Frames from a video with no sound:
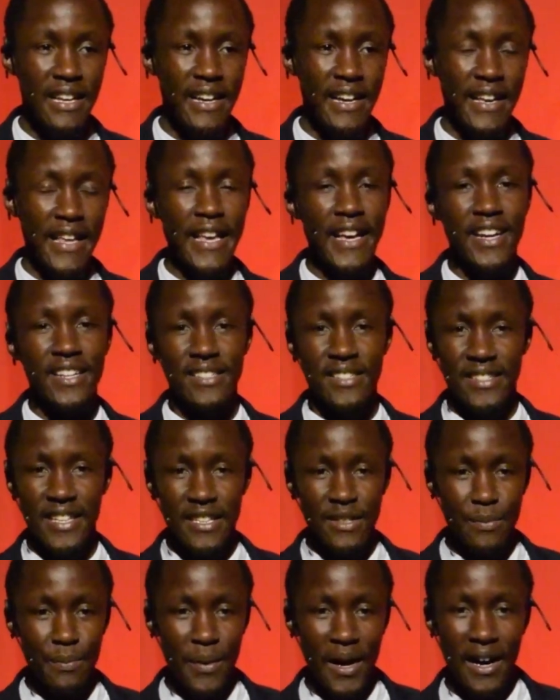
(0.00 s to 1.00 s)
he can
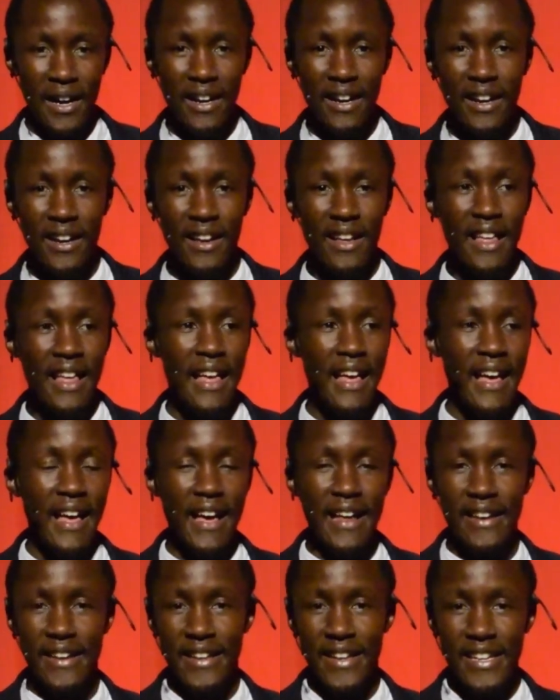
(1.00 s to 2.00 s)
set back
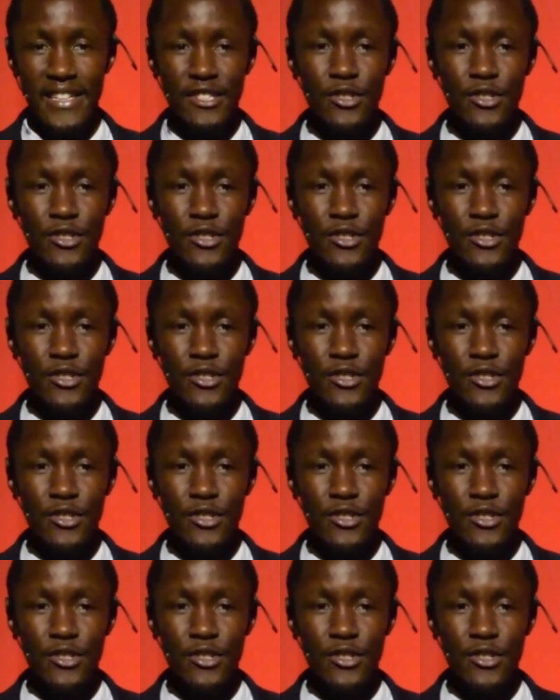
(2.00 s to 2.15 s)
and get